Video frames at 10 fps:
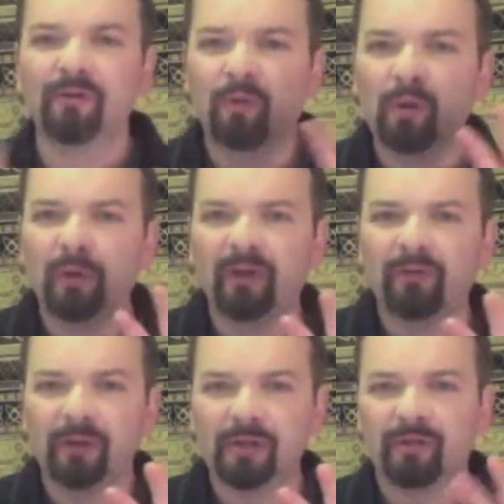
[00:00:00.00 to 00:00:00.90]
the formative
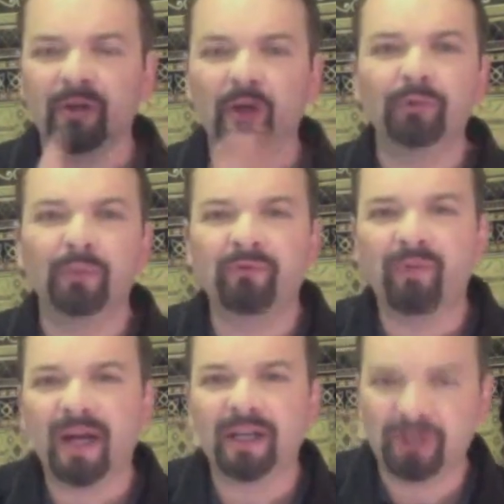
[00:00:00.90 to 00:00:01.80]
years of the Ultimate
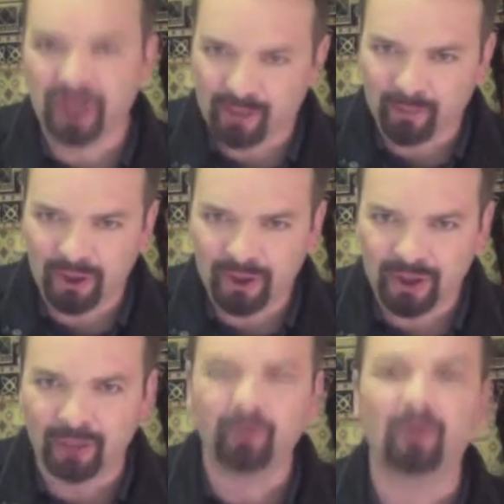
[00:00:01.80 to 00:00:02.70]
Fighting Championship,